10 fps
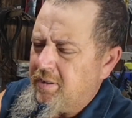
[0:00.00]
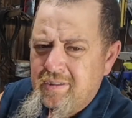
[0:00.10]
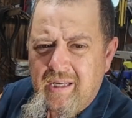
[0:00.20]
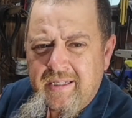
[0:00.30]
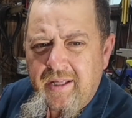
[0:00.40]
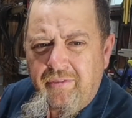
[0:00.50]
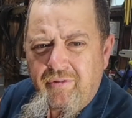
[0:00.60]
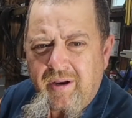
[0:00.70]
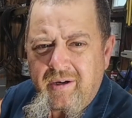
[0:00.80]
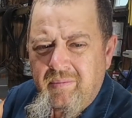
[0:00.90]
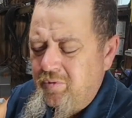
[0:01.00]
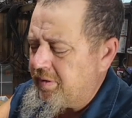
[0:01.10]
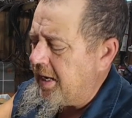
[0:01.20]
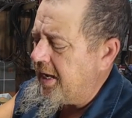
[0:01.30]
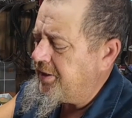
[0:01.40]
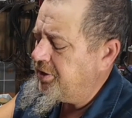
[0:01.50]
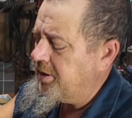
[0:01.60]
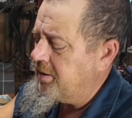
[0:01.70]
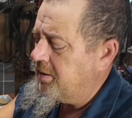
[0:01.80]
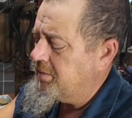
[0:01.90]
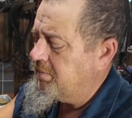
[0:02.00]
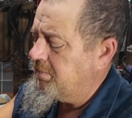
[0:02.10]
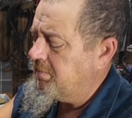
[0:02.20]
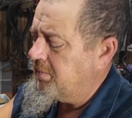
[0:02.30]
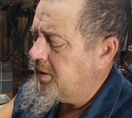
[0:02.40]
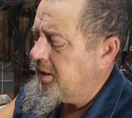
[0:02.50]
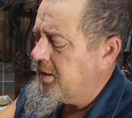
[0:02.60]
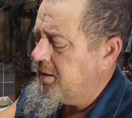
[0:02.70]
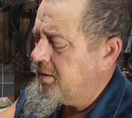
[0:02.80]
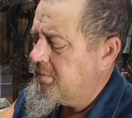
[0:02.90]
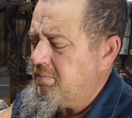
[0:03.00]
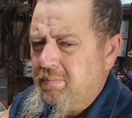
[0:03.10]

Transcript: looks like they threaded them with a hatchet and a